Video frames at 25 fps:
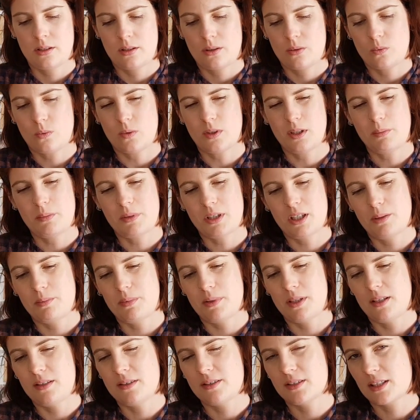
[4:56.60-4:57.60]
one might
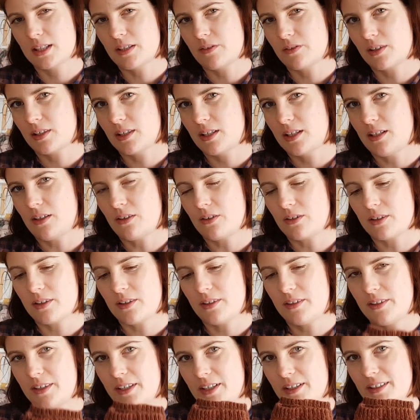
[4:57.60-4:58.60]
be significantly longer
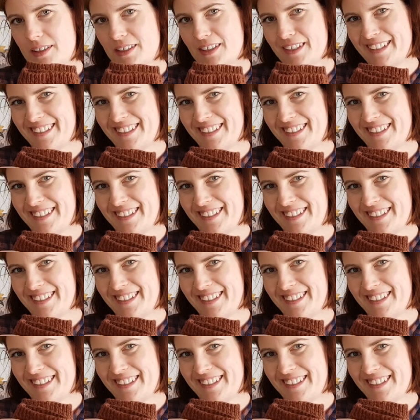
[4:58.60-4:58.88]
than the other.